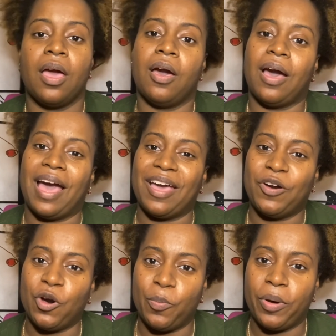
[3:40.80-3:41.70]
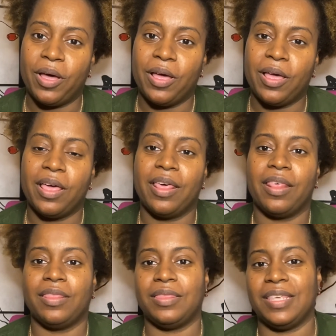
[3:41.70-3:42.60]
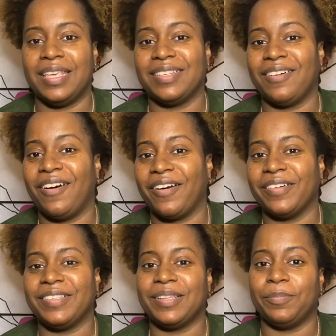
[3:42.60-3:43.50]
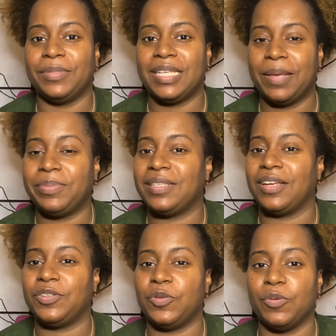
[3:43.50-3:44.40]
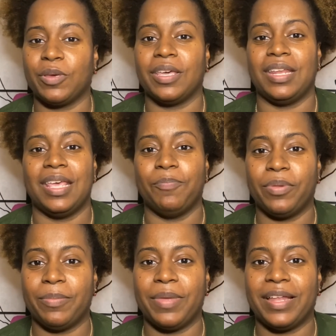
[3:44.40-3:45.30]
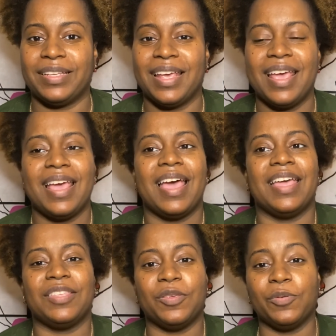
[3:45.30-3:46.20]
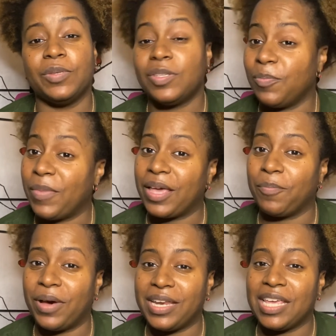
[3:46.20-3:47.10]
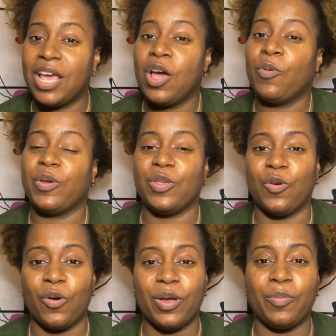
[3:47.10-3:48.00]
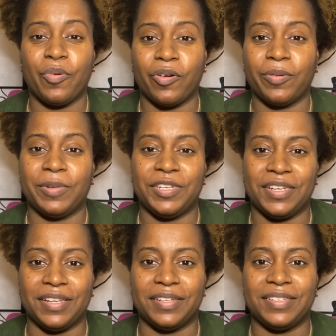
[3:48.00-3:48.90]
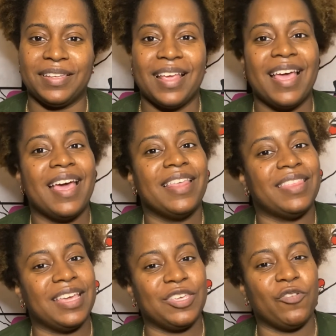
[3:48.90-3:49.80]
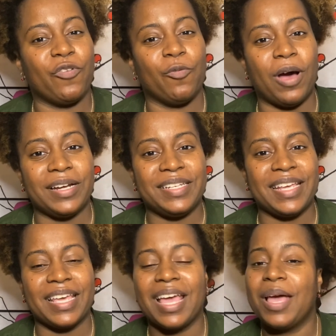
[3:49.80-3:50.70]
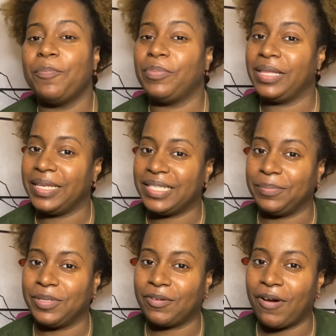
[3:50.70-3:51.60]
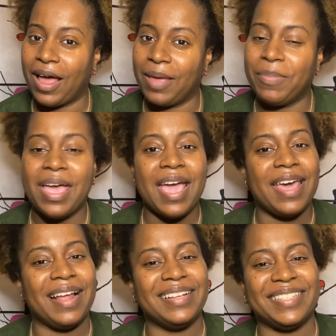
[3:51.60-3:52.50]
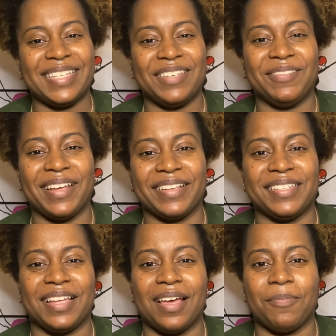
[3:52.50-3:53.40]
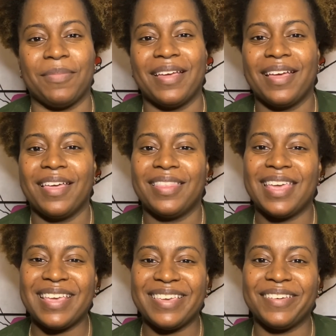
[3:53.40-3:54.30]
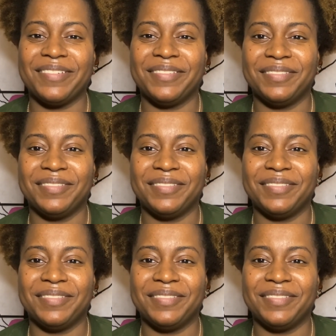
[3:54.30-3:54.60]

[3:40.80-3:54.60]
I hope these are some tips that you can implement and use to make money with your embroidery machines. Thank you for watching. Please subscribe, and I'll see you next time. Thank you.